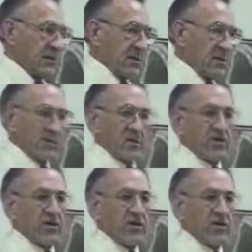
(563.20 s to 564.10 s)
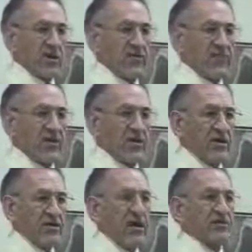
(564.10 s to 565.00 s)
It's just like you're not very
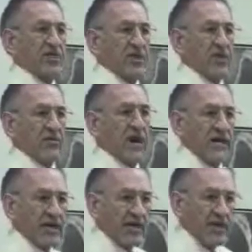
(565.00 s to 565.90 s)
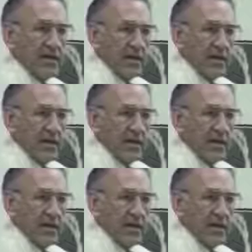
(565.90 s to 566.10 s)
sexually erotic